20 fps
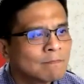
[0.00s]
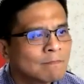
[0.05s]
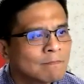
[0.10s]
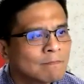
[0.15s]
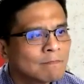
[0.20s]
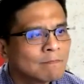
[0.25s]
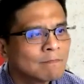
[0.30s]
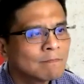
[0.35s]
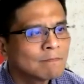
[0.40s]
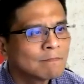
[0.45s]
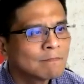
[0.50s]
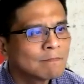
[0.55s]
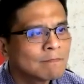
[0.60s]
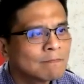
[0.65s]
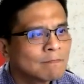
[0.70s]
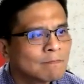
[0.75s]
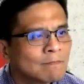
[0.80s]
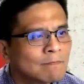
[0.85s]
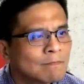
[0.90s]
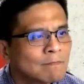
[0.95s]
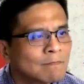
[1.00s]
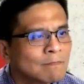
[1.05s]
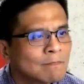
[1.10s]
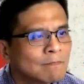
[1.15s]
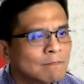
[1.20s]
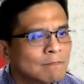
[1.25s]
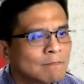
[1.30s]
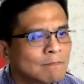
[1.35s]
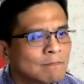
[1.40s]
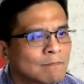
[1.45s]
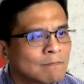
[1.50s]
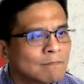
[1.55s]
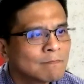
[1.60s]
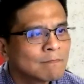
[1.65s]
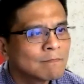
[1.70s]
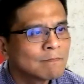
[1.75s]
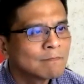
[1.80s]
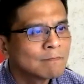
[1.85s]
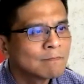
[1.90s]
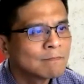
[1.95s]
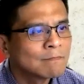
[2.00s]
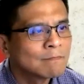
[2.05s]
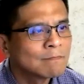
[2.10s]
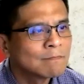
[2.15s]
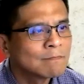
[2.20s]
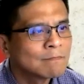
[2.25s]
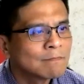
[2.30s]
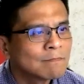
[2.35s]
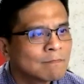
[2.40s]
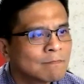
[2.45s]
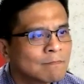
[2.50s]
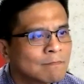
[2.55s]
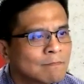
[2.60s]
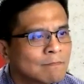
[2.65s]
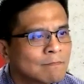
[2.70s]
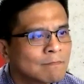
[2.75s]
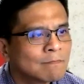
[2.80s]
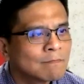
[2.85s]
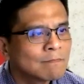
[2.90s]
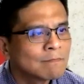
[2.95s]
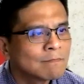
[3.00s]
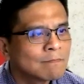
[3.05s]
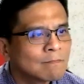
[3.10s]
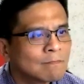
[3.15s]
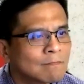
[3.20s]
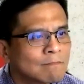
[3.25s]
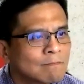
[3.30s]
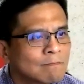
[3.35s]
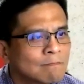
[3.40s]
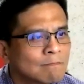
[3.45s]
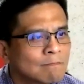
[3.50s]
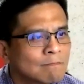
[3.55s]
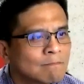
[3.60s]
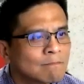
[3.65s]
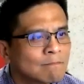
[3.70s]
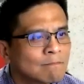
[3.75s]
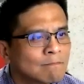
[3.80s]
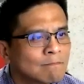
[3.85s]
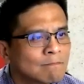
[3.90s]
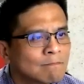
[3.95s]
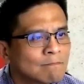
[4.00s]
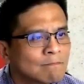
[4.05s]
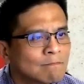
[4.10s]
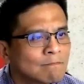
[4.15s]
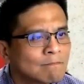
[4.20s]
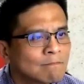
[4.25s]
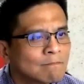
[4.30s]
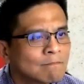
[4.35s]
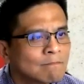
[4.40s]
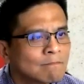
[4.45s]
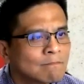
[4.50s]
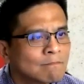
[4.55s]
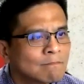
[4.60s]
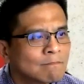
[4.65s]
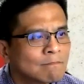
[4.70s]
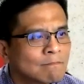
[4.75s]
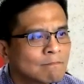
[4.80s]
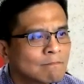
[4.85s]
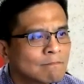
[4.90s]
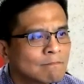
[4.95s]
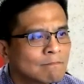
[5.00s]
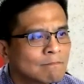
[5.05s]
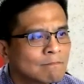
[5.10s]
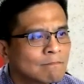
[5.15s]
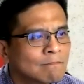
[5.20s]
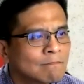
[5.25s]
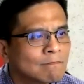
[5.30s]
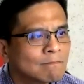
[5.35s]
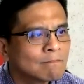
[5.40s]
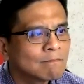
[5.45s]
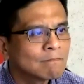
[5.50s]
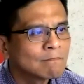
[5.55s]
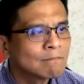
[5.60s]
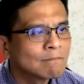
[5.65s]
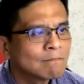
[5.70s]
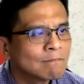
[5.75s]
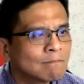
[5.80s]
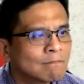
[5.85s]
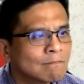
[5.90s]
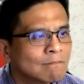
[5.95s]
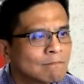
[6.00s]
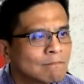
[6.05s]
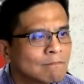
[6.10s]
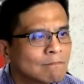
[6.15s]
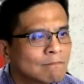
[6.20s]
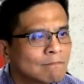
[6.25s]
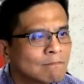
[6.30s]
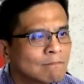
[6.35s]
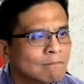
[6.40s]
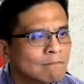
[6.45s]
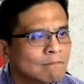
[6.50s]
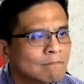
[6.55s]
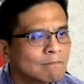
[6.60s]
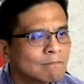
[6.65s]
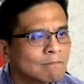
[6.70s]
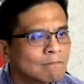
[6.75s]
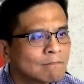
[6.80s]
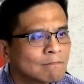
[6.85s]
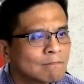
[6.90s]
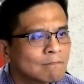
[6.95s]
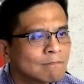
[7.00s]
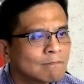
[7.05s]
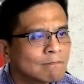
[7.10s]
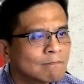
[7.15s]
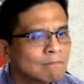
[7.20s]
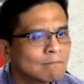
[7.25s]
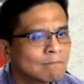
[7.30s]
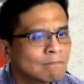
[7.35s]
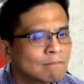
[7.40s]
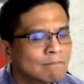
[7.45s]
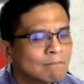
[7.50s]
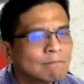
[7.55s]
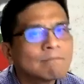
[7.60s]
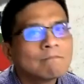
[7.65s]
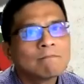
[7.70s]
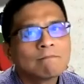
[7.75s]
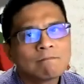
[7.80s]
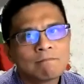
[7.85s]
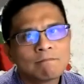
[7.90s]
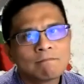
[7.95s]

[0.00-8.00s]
[no speech]